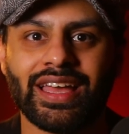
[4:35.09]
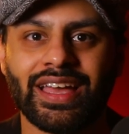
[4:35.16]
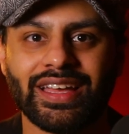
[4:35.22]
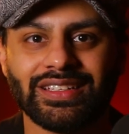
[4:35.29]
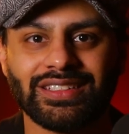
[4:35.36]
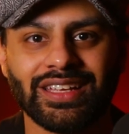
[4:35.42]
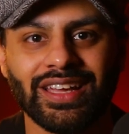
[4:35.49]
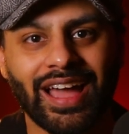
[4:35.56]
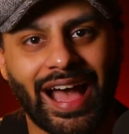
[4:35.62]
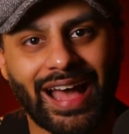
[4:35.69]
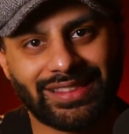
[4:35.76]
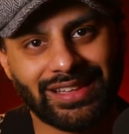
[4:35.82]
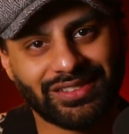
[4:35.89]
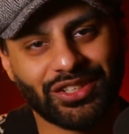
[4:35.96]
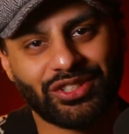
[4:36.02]
And I
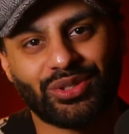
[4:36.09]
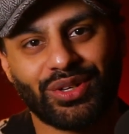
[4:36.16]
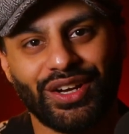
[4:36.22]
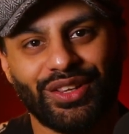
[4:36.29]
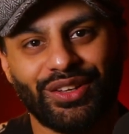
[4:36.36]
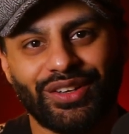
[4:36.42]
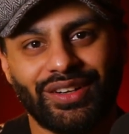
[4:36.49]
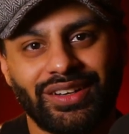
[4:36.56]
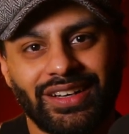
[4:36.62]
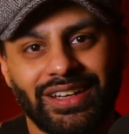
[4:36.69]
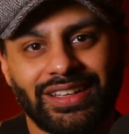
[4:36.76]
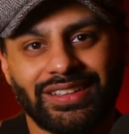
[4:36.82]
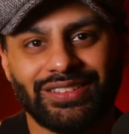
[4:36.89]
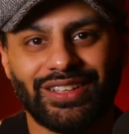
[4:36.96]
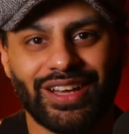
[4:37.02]
think the trailer
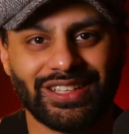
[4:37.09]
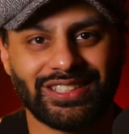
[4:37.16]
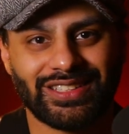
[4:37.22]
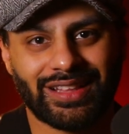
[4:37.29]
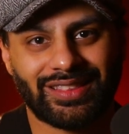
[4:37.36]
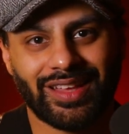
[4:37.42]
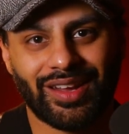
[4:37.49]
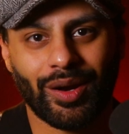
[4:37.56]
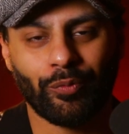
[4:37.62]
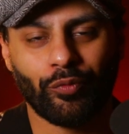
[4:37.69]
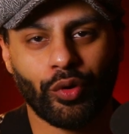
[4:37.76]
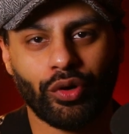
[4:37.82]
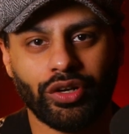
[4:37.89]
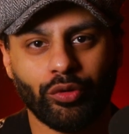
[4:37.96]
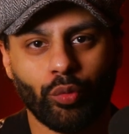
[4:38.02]
does set that up
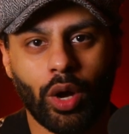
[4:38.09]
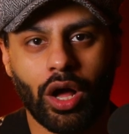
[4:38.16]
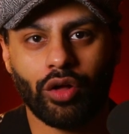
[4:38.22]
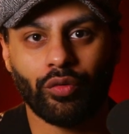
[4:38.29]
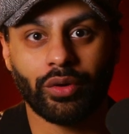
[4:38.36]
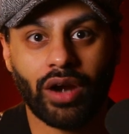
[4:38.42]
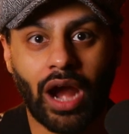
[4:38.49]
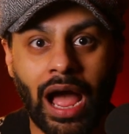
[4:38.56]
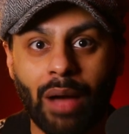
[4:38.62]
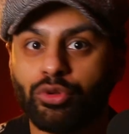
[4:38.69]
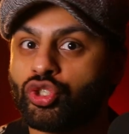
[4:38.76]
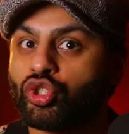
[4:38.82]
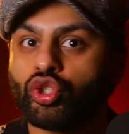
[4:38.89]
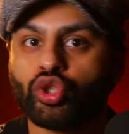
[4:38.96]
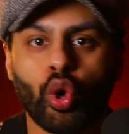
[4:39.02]
very well, where I
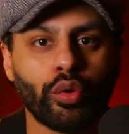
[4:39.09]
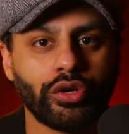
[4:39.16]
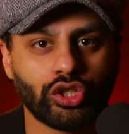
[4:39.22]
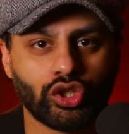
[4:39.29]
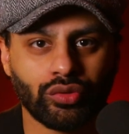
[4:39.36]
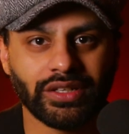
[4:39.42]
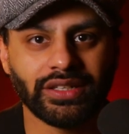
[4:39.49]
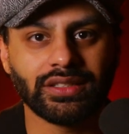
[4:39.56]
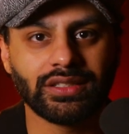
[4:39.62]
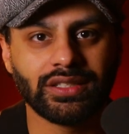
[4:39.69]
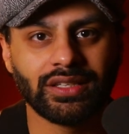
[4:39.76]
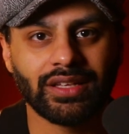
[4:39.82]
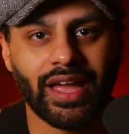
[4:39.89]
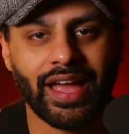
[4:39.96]
was so intrigued.